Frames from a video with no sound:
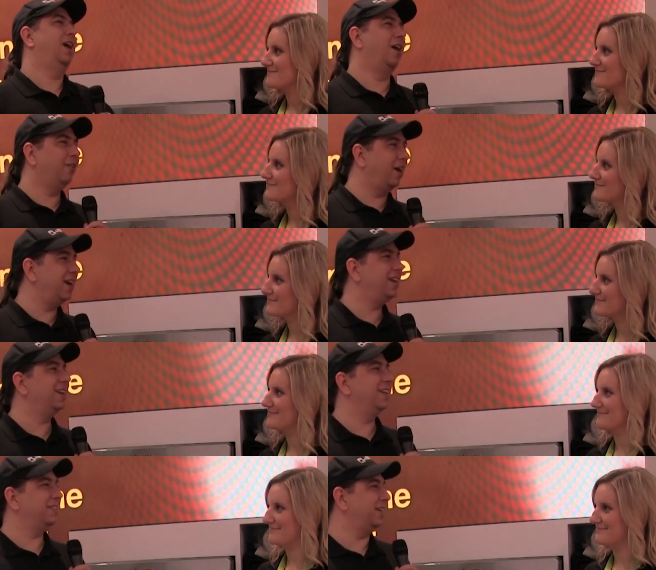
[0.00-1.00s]
Speaker 1: All right,
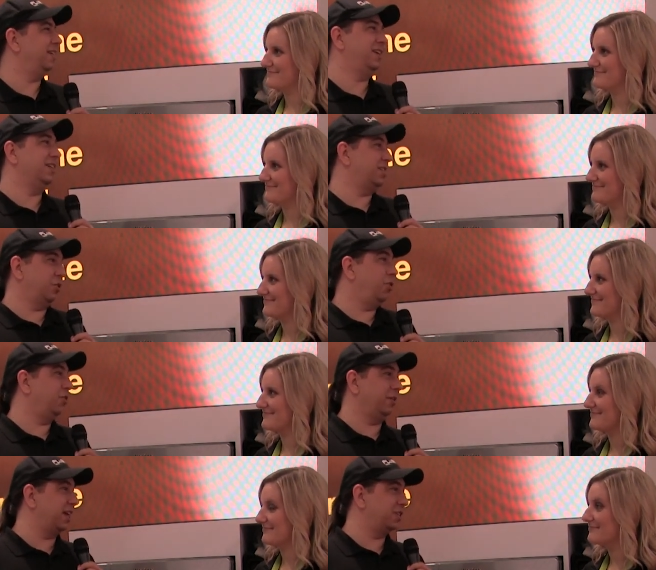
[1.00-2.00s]
because it's
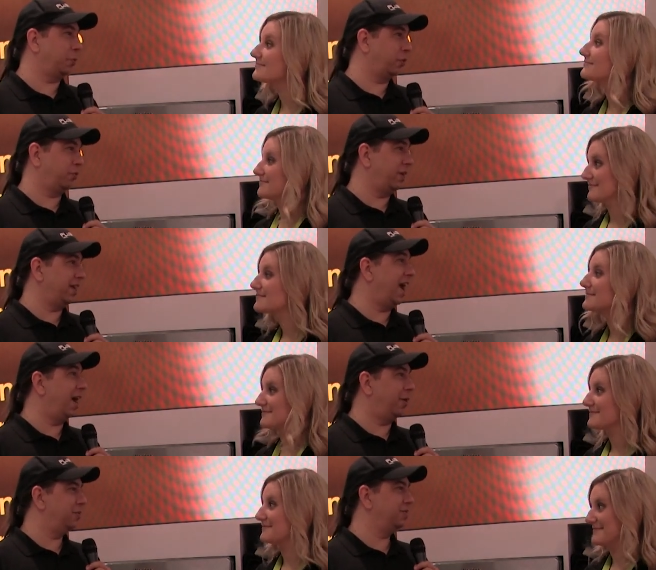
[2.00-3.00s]
all guesswork right
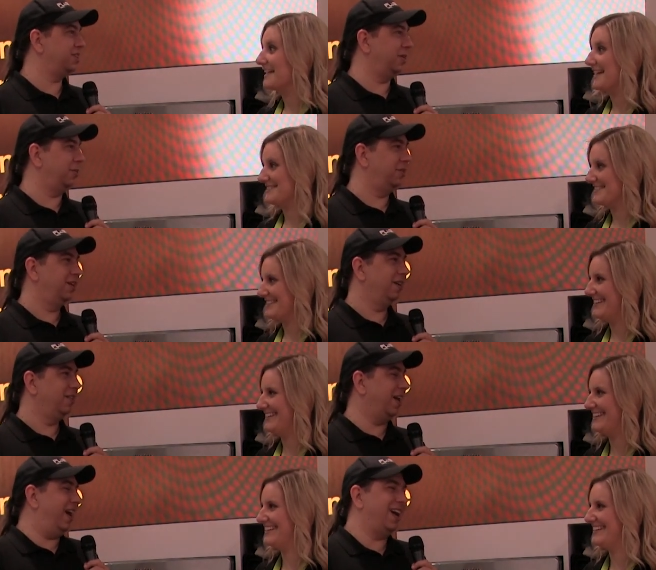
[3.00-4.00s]
now, so
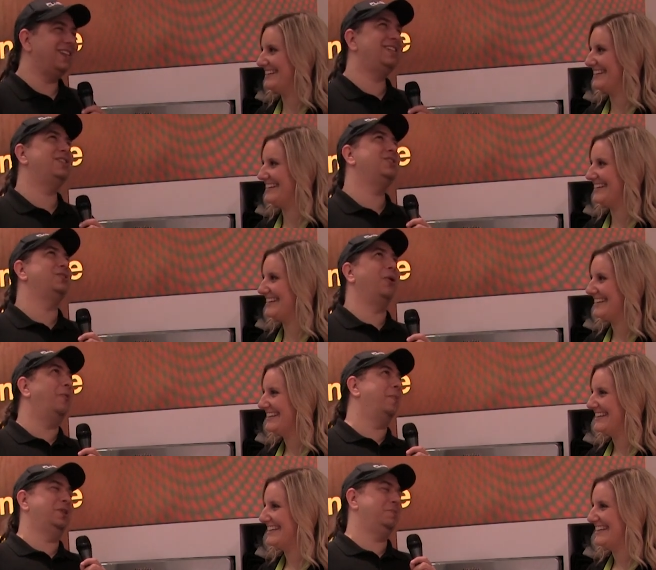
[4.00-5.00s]
that's so
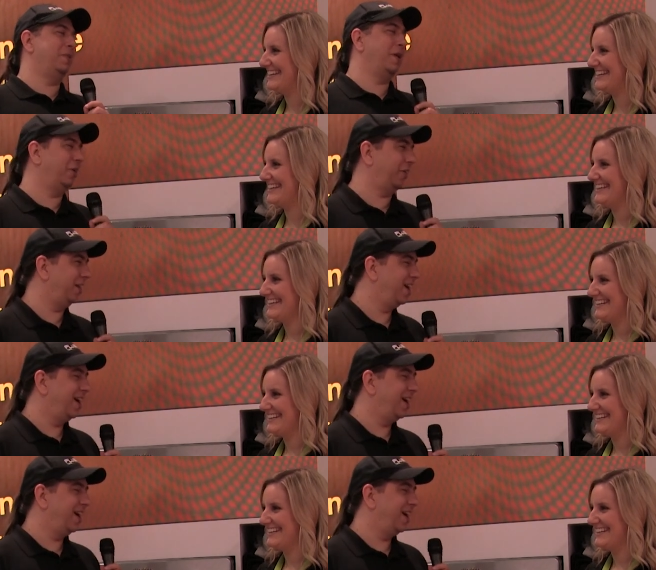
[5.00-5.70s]
much better.